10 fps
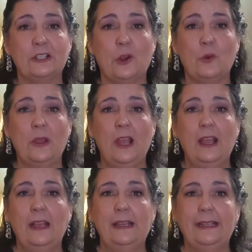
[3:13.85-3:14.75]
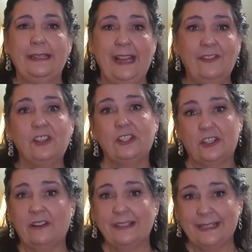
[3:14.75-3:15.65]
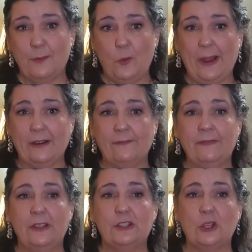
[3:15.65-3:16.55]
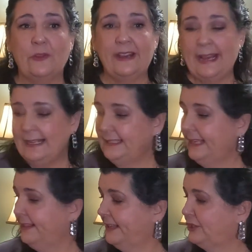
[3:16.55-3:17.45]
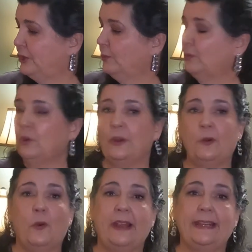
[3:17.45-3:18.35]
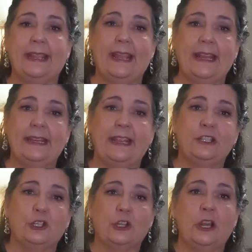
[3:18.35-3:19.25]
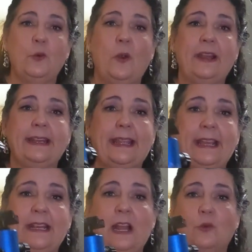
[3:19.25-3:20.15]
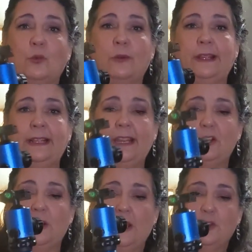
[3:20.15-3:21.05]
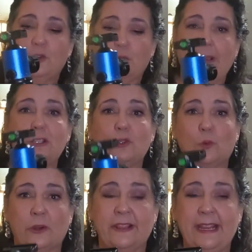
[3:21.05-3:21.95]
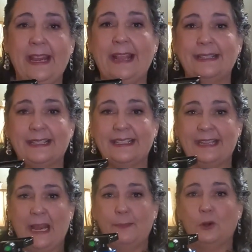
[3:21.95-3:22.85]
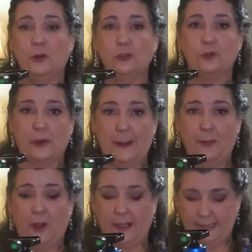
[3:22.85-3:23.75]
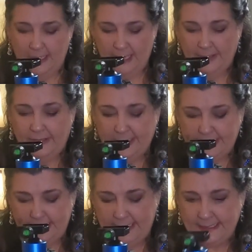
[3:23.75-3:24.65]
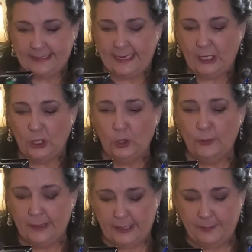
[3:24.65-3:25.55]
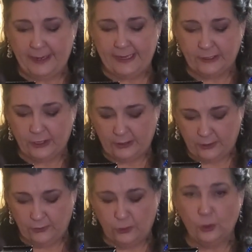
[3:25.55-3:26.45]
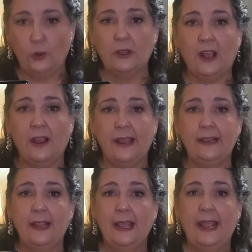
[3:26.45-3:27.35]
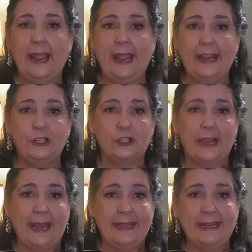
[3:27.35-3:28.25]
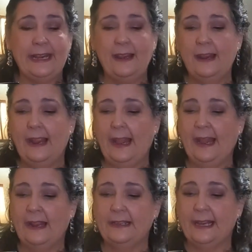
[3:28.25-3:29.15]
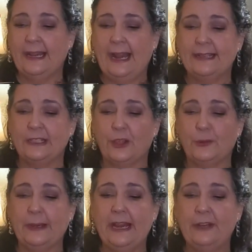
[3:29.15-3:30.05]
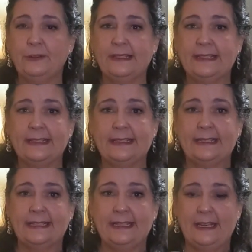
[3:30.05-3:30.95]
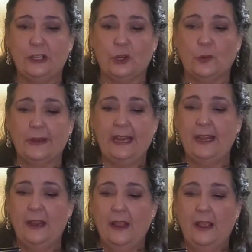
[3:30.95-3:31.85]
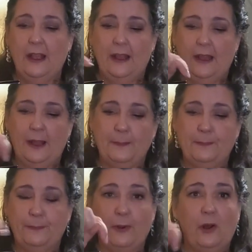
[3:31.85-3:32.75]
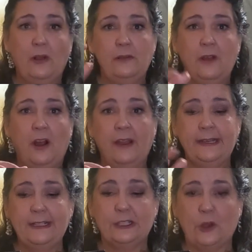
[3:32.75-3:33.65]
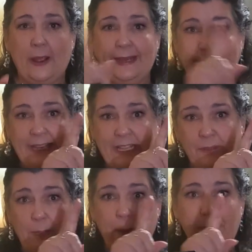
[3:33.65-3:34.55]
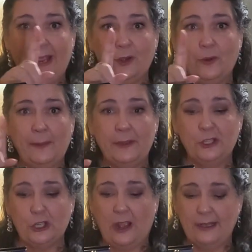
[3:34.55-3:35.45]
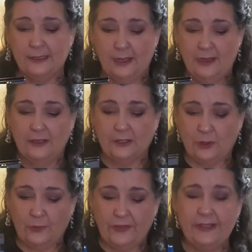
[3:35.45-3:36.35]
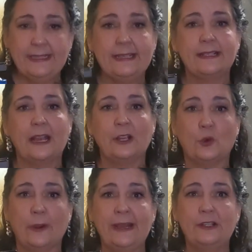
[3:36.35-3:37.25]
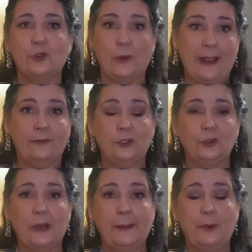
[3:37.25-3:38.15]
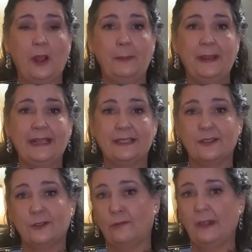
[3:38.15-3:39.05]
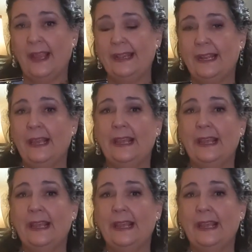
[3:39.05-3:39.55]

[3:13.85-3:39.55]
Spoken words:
So you have to start somewhere. So the next thing that you're going to want to get is you're going to want to get a really trustworthy and stable tripod. This is an aluminum. It's a Jolcon H80, and it has a 360-degree ball on it, so I can get my panorama shots. So this is a great travel tripod because it's so light.